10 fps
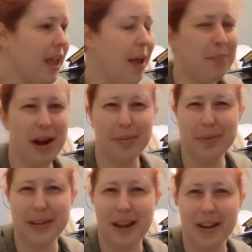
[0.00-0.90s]
I'm
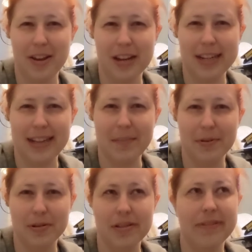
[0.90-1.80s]
probably not a good
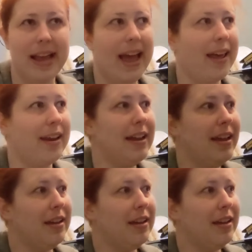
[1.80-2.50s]
example. If I had